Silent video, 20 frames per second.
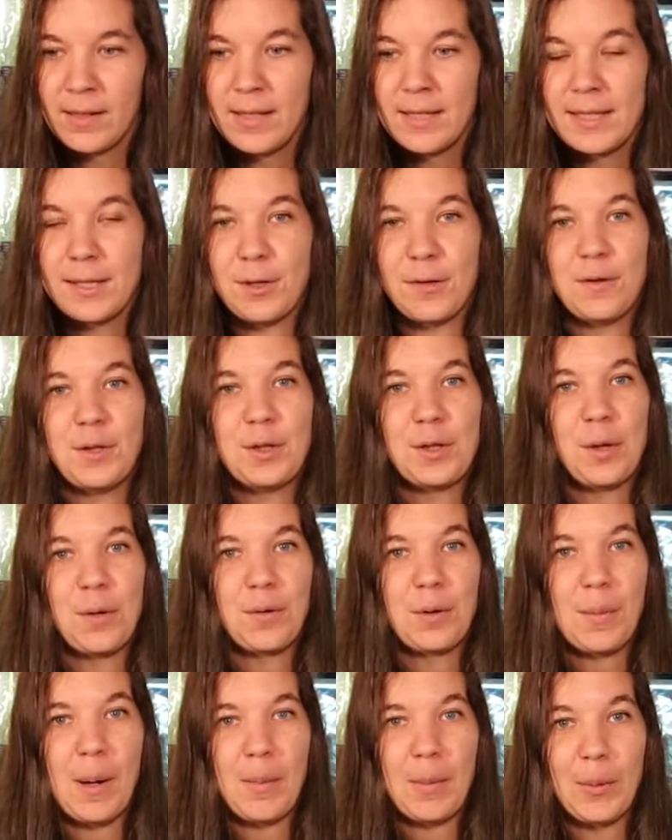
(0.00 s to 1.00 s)
So if you
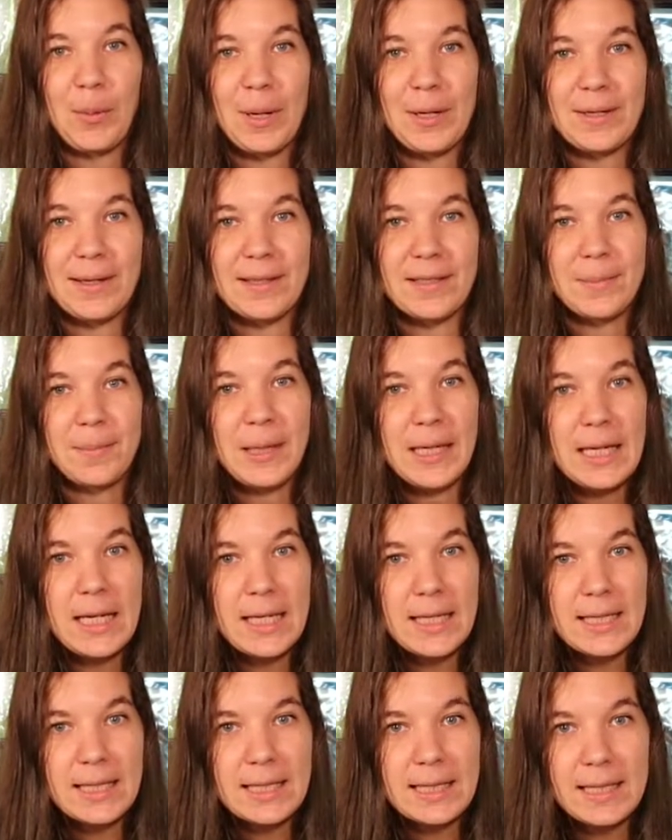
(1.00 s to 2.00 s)
don't remember Mendel's
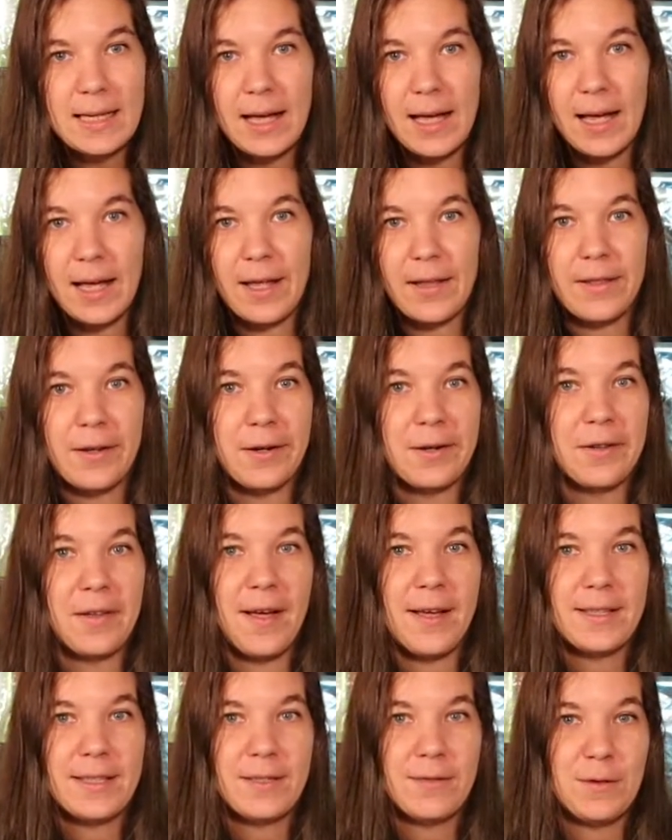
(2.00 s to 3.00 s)
peas, there are
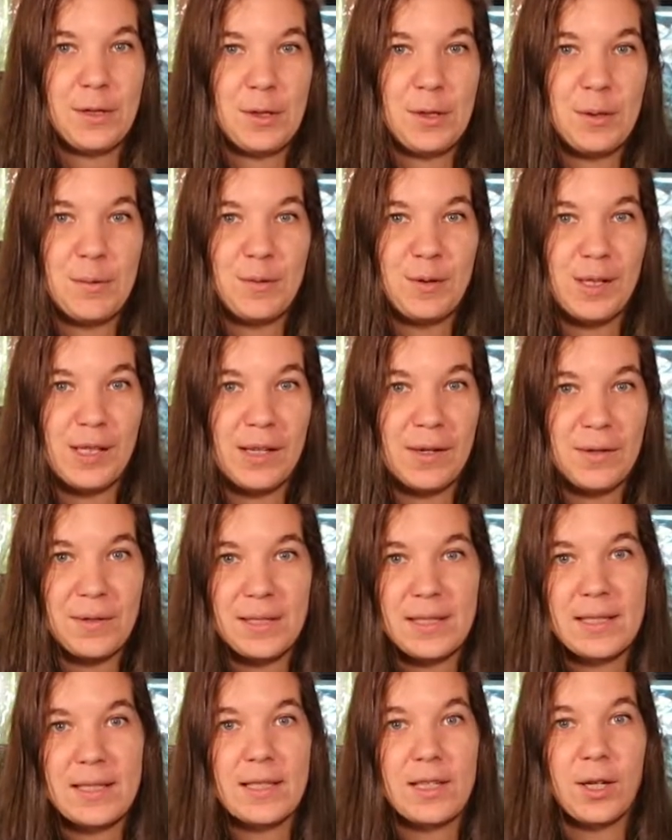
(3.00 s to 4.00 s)
lots of YouTube
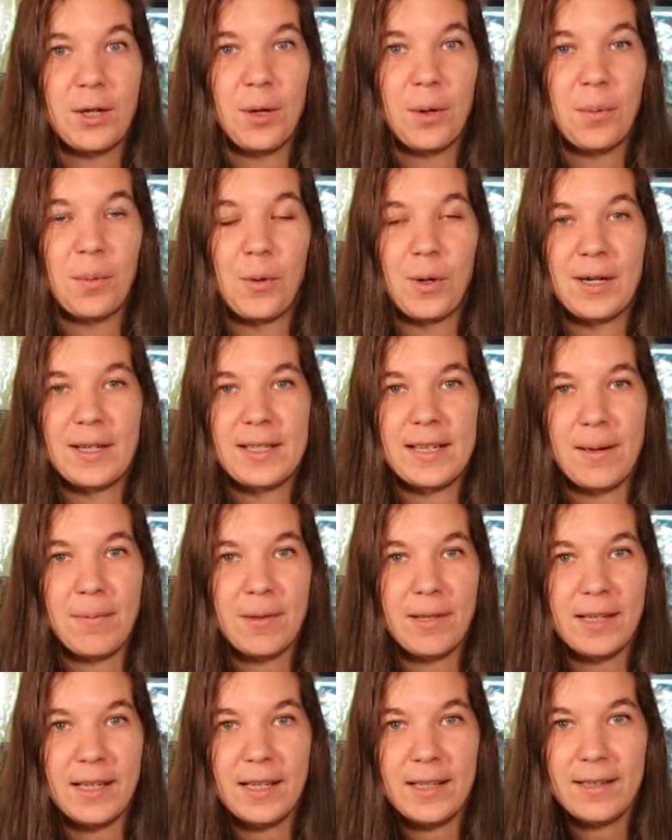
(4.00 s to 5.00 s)
videos to go more in
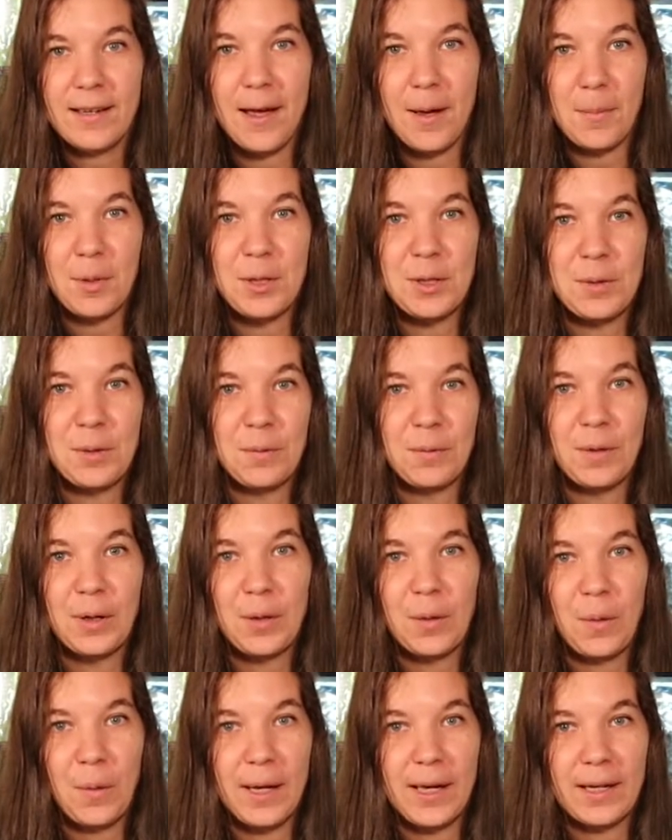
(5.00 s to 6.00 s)
depth in it. I'm going to do a
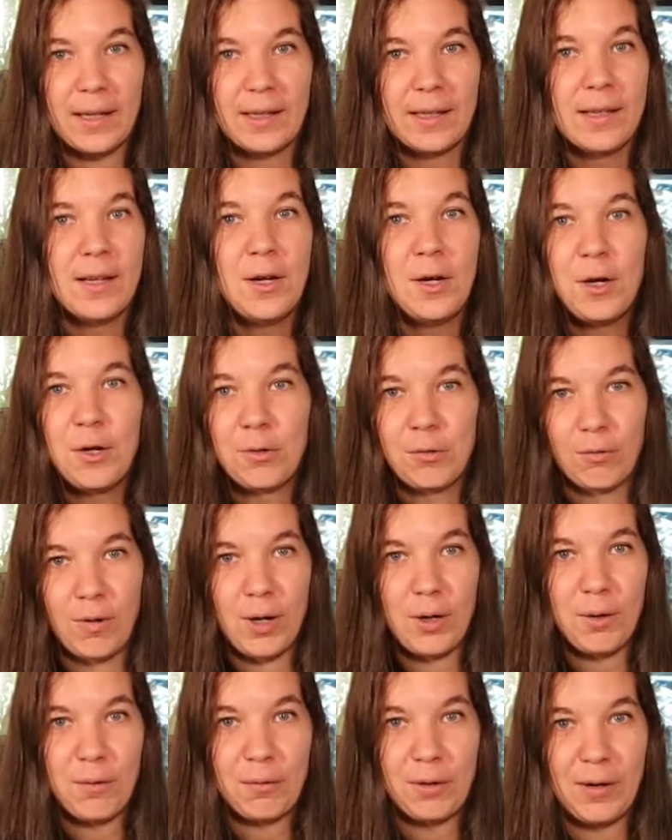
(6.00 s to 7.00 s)
real quick
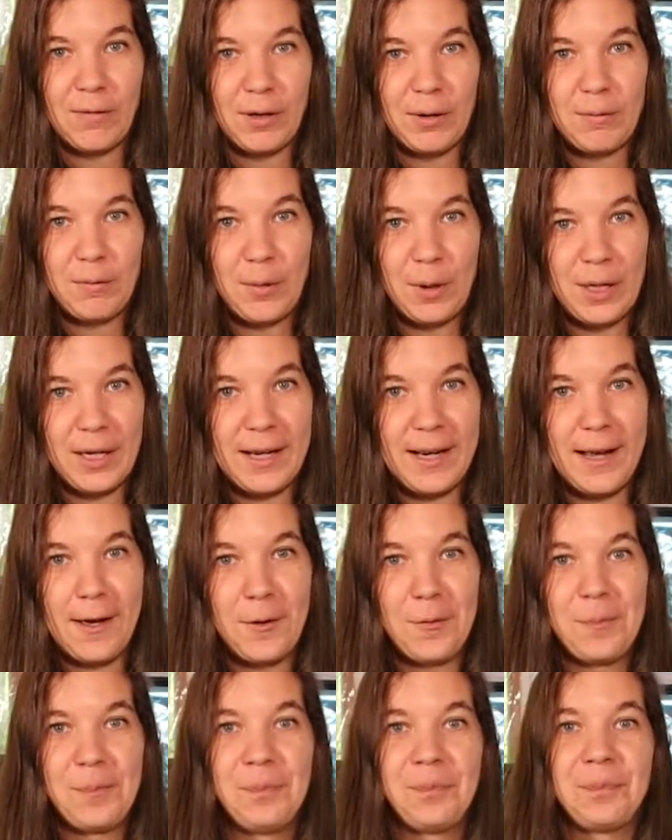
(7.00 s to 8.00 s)
run over of it for you
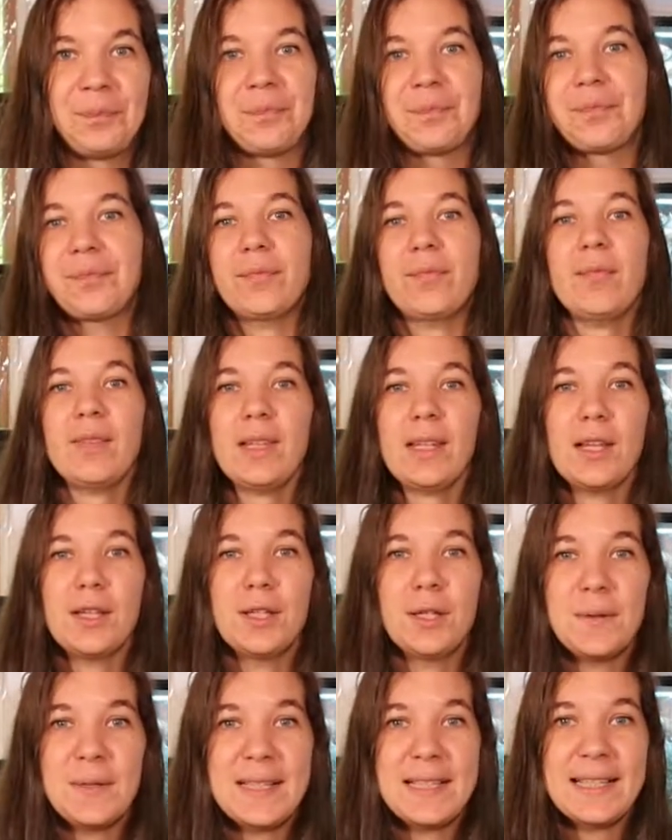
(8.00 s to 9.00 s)
now.
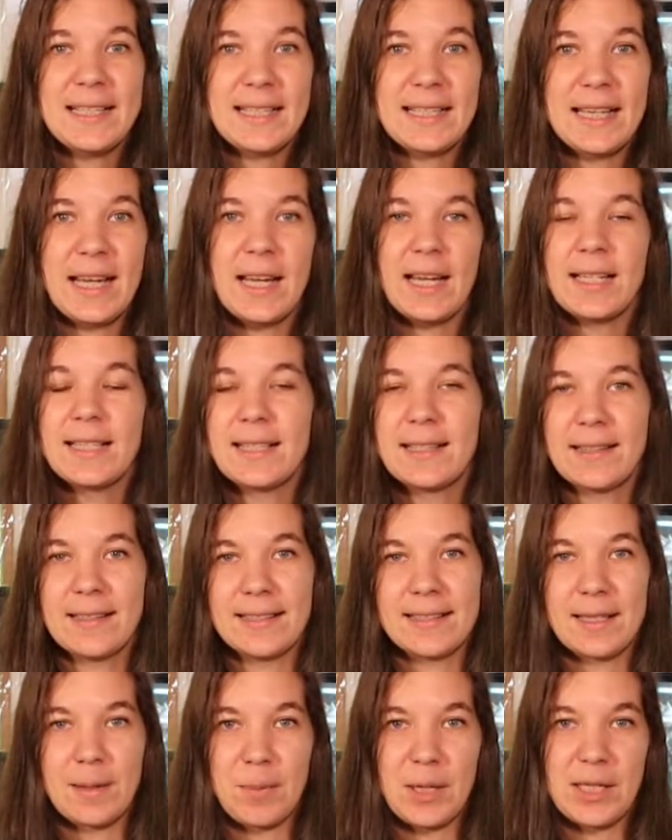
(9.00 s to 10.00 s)
Using snakes,
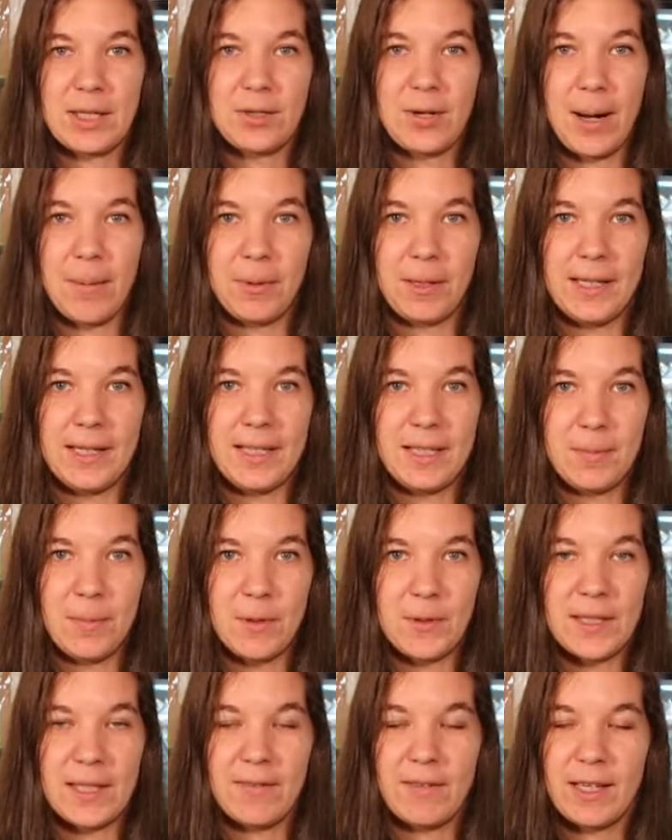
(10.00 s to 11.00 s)
this can be extrapolated to
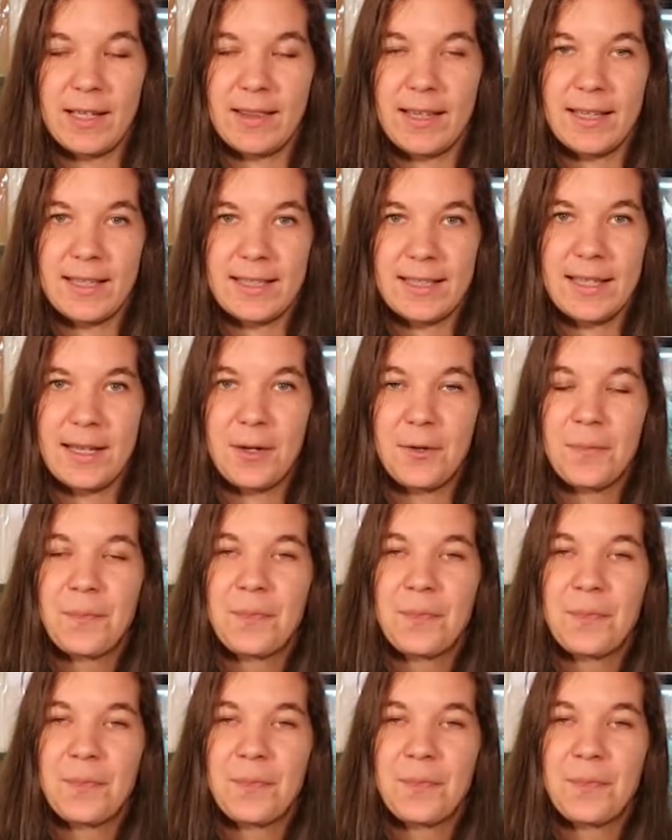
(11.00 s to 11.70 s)
most living things though.